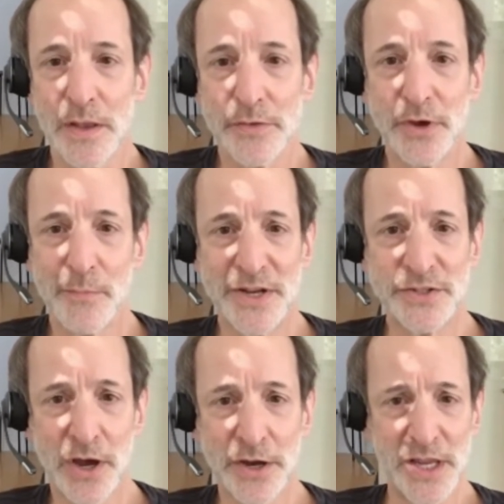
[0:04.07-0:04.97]
So my
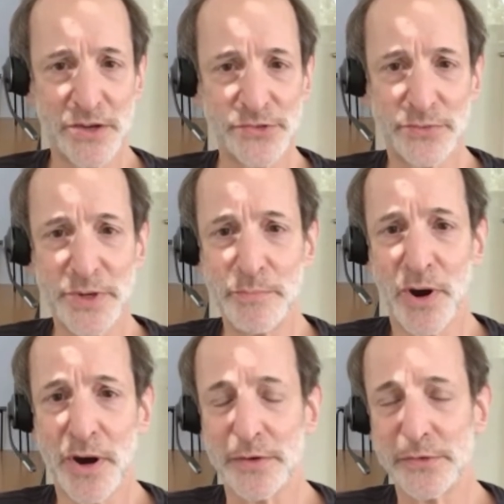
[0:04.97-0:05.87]
talk has three
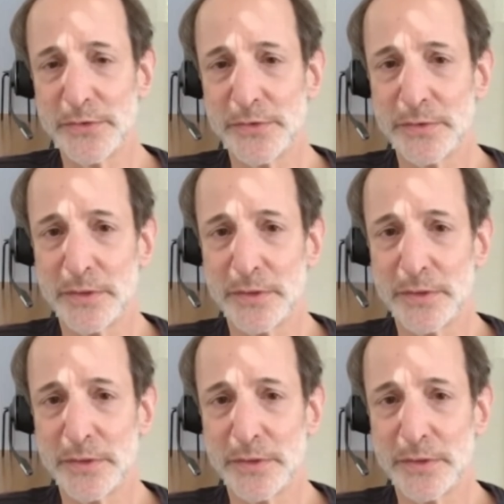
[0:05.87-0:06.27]
parts.